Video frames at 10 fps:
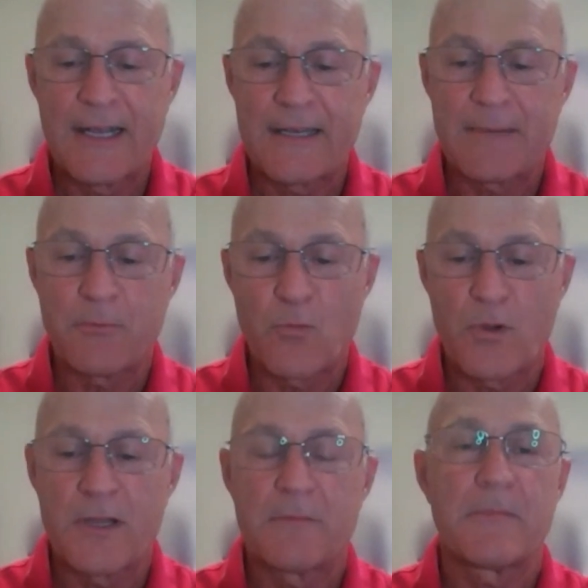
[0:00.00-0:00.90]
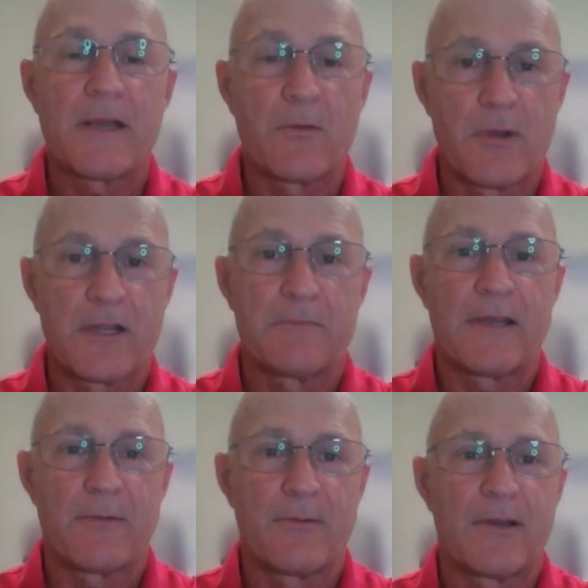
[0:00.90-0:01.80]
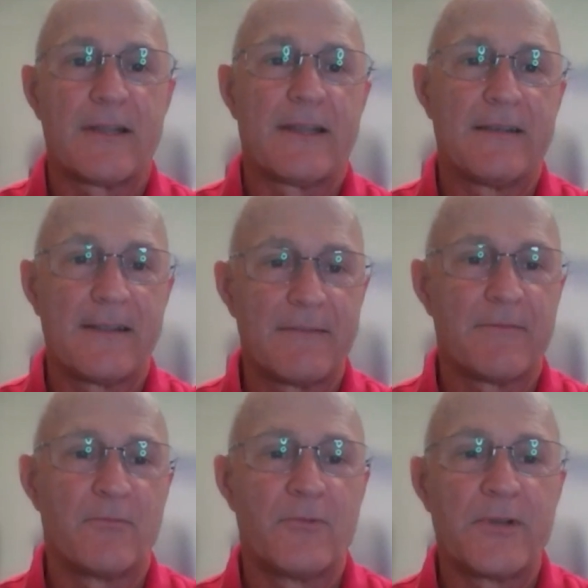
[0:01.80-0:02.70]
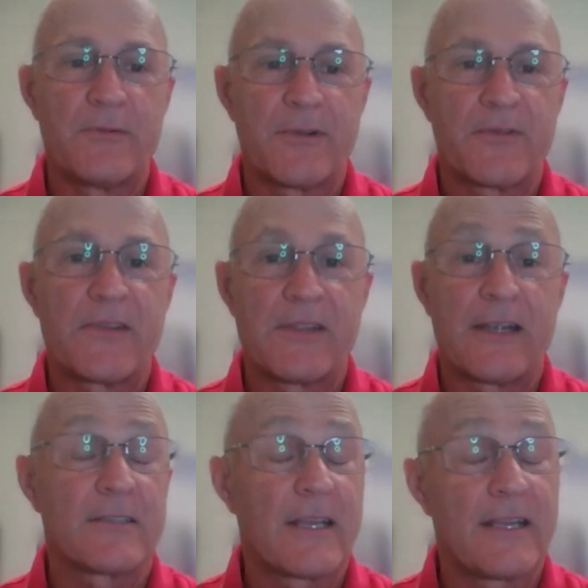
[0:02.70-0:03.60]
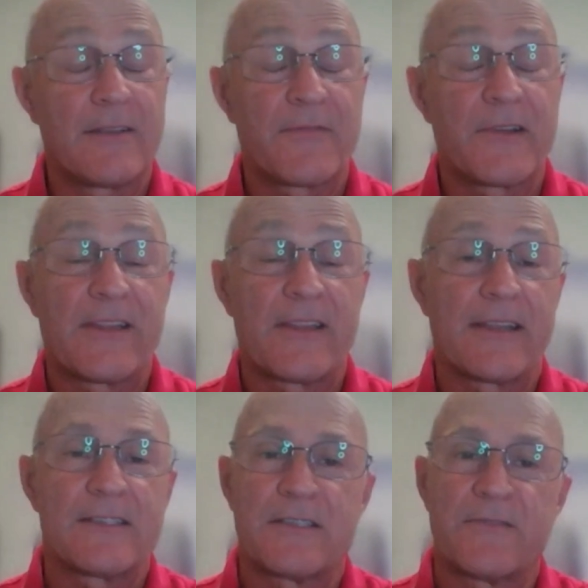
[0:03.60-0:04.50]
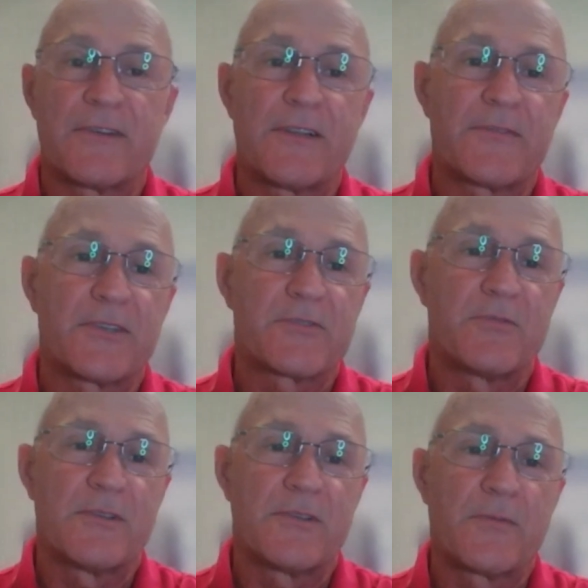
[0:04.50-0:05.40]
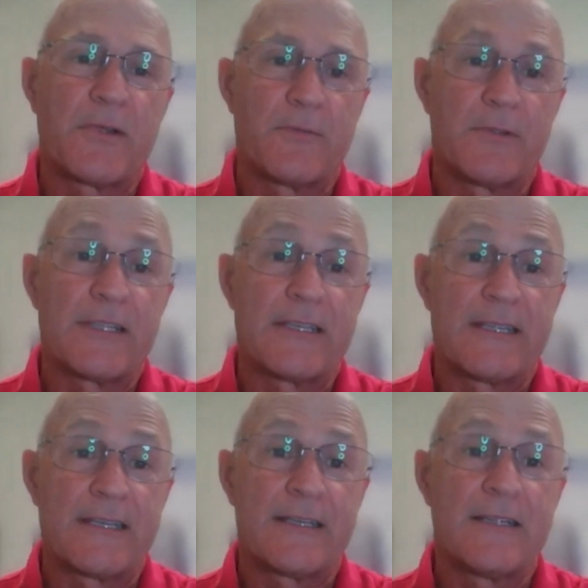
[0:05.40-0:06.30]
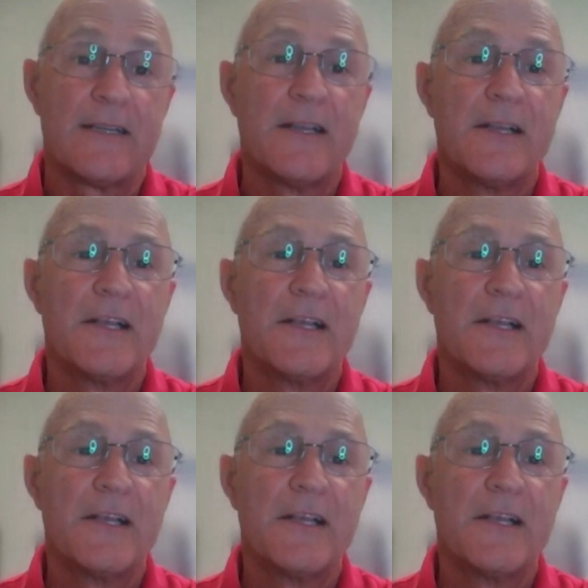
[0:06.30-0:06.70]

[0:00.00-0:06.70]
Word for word: I ended up one by one re-roofing their house. And funny thing is, the very first roof we really did